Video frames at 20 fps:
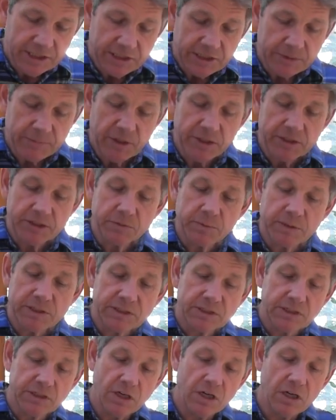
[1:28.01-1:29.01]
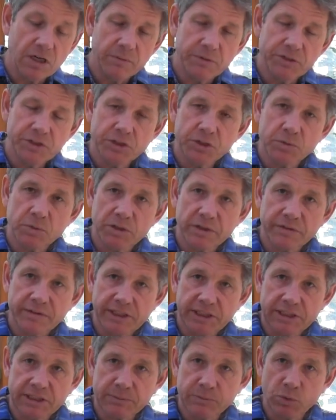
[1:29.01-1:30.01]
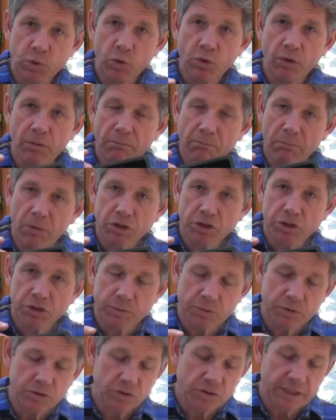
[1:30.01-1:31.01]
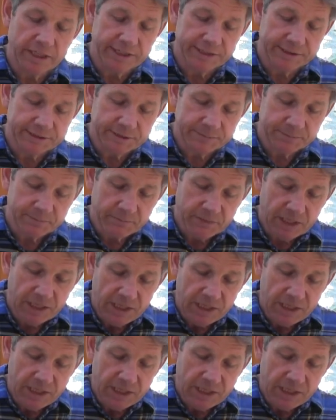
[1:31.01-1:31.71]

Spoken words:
you might as well start with just one of these small module trays,